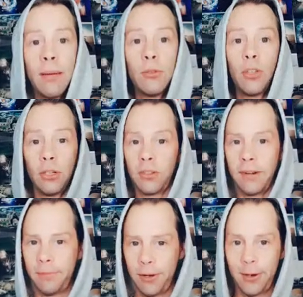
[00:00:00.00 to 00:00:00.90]
I'm so sorry.
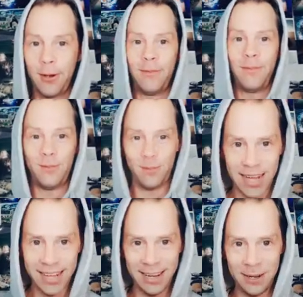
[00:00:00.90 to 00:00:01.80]
I'm logging off
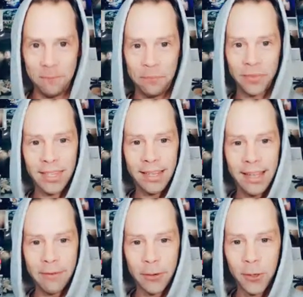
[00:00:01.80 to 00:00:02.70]
right now.
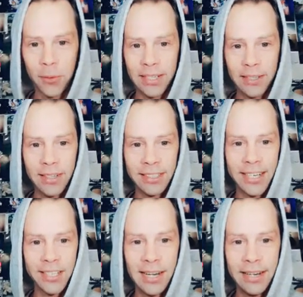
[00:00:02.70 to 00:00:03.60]
Have a cool one, dude, and I'll
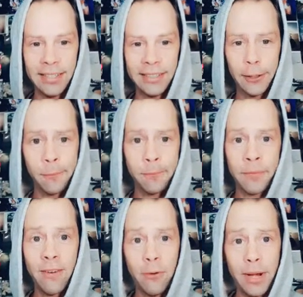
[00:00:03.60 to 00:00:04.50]
chat to you later.
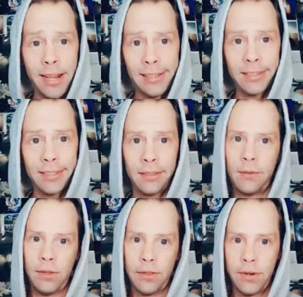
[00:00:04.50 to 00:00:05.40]
Everybody else,
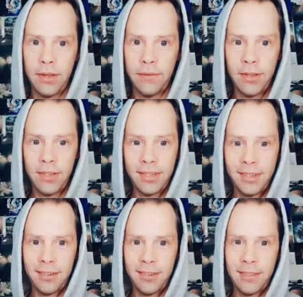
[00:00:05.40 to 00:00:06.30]
all three of you.
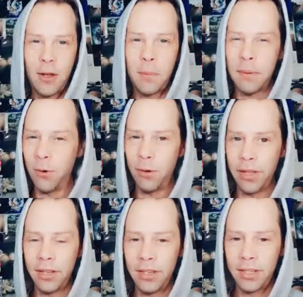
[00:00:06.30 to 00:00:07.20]
There could be more
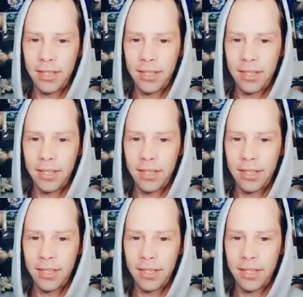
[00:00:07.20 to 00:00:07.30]
though.